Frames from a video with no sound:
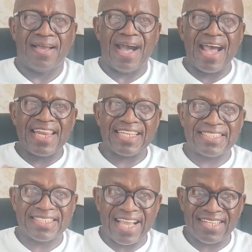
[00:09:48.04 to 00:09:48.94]

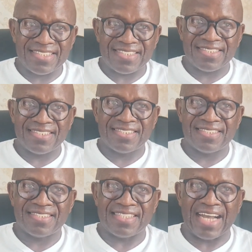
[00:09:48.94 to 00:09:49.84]

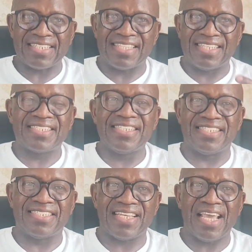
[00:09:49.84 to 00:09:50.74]
understands that this
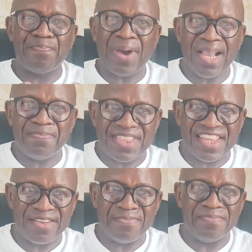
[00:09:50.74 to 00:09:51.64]
is a pipe
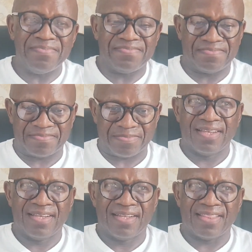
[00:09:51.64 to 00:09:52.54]
dream
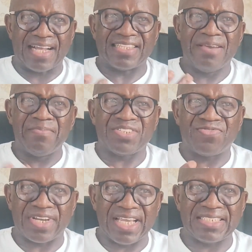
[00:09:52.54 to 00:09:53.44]
that they must
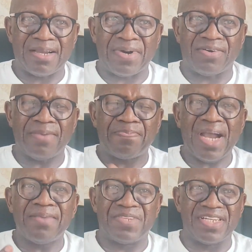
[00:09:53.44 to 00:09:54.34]
forget about. A
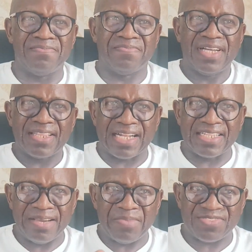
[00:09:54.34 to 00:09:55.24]
pipe dream
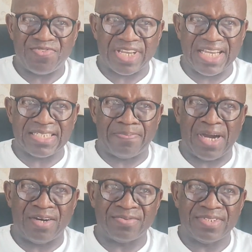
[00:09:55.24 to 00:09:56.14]
that they must forget
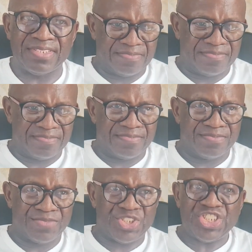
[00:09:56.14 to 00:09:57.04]
about.
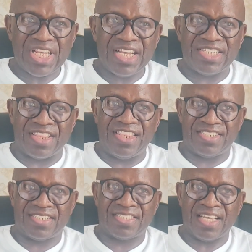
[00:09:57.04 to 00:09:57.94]
She said
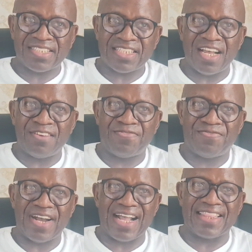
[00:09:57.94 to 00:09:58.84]
this herself
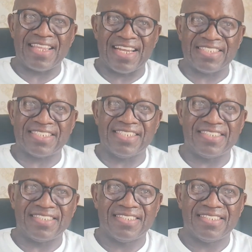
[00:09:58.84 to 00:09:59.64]
addressing